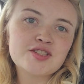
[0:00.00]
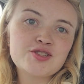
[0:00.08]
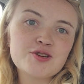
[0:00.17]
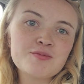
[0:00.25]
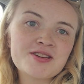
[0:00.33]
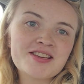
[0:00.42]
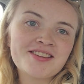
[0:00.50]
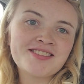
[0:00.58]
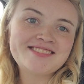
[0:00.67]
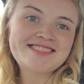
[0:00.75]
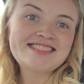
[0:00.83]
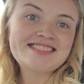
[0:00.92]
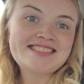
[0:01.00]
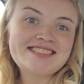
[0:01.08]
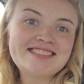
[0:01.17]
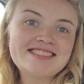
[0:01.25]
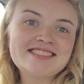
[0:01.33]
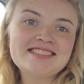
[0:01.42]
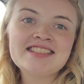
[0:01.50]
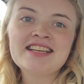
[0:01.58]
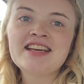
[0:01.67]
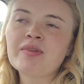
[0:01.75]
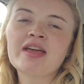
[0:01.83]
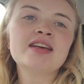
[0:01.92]
to Germany.
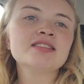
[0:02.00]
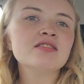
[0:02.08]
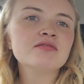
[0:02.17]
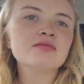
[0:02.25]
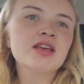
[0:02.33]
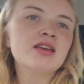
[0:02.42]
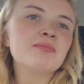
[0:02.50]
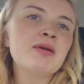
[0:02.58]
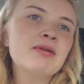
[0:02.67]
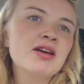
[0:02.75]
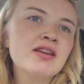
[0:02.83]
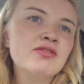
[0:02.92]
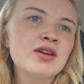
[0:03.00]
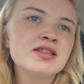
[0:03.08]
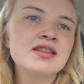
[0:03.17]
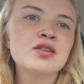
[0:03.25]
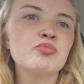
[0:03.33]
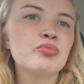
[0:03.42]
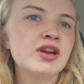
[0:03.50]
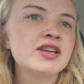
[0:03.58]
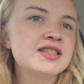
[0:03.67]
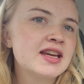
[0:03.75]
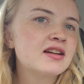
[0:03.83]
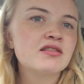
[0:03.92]
I guess I'll, like, maybe I'll give you guys a little
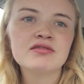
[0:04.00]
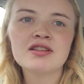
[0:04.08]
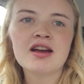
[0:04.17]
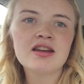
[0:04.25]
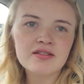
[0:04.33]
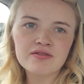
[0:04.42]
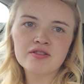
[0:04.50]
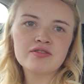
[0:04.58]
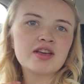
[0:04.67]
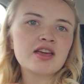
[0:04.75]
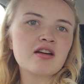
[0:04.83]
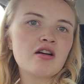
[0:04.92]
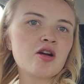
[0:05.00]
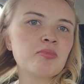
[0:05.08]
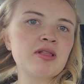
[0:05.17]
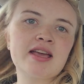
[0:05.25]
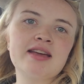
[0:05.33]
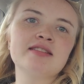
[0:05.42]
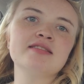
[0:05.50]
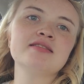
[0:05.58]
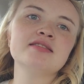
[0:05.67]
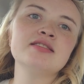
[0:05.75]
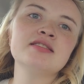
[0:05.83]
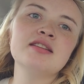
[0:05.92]
breakdown kind of of like our
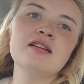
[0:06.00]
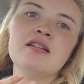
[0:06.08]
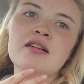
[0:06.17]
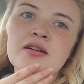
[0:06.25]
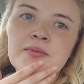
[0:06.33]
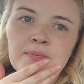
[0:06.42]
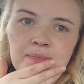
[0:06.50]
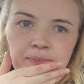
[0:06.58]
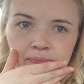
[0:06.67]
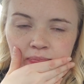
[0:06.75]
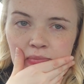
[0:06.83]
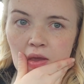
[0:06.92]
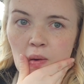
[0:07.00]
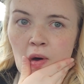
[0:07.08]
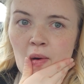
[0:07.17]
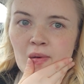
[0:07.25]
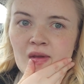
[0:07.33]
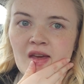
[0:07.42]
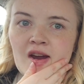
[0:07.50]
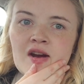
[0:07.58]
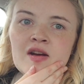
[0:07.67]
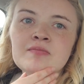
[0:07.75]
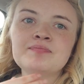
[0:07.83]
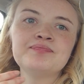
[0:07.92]
plans um, while we're
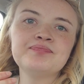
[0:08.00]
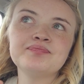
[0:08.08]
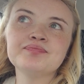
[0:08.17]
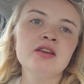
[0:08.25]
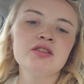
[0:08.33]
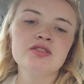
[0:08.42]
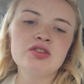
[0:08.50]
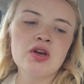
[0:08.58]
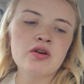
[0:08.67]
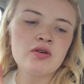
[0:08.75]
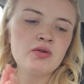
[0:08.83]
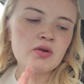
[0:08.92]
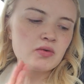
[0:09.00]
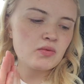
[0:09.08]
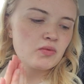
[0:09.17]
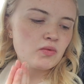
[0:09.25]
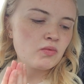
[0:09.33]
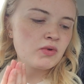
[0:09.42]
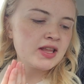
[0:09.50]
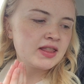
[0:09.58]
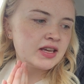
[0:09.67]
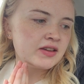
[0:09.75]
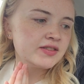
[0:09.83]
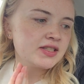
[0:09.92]
there. So we
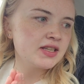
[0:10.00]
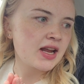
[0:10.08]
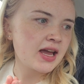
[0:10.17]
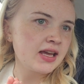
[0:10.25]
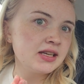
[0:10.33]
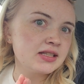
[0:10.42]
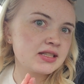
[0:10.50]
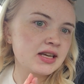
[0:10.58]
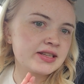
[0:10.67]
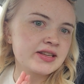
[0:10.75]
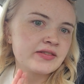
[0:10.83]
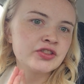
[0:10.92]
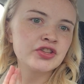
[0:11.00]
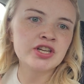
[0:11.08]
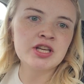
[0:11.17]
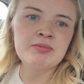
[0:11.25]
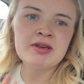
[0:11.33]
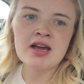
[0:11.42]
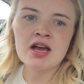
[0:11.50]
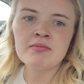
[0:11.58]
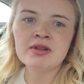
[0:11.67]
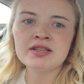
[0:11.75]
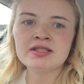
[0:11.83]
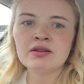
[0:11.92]
leave tonight at 7.30
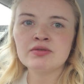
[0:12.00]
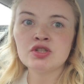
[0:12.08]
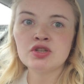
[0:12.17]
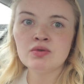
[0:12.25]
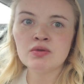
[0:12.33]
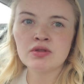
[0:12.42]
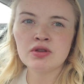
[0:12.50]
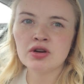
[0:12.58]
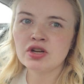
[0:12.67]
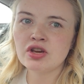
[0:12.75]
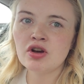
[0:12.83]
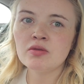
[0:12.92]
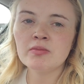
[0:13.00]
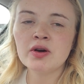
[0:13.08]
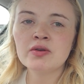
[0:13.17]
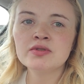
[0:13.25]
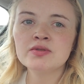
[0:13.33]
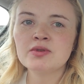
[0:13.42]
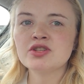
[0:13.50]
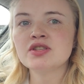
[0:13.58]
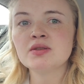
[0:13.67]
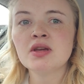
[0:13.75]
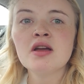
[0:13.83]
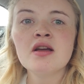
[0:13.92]
p.m. It is now 2.30 almost, which
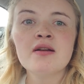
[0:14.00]
is